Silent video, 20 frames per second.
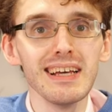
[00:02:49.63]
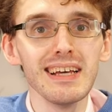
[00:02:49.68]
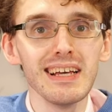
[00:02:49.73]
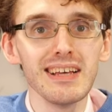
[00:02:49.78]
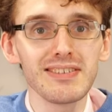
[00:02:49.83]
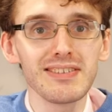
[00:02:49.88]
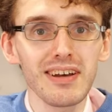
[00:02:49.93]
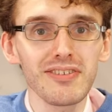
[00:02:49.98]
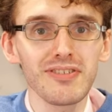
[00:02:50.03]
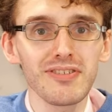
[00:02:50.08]

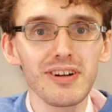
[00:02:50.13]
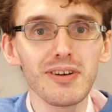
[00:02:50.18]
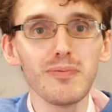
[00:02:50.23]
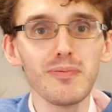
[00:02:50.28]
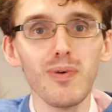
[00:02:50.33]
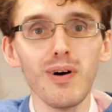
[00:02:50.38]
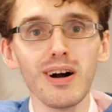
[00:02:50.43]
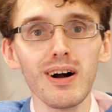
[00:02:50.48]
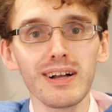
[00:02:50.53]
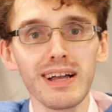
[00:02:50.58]
is actually
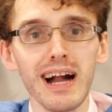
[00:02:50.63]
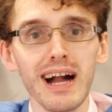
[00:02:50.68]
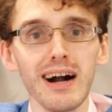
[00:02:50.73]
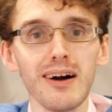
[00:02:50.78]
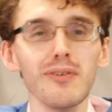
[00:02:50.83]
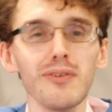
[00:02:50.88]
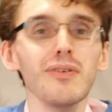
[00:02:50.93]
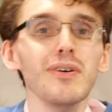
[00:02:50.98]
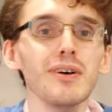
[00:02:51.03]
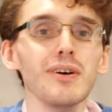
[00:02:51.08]
work
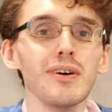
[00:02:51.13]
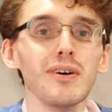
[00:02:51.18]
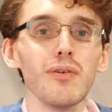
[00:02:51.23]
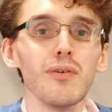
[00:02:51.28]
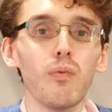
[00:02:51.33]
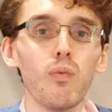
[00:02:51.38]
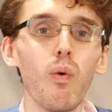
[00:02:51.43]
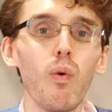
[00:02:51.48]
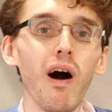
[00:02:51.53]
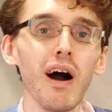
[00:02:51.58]
out
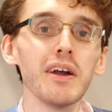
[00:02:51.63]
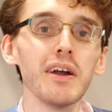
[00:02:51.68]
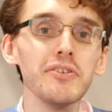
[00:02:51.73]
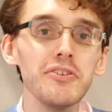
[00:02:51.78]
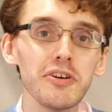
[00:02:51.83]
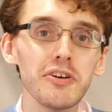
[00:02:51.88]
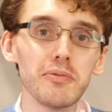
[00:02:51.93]
why do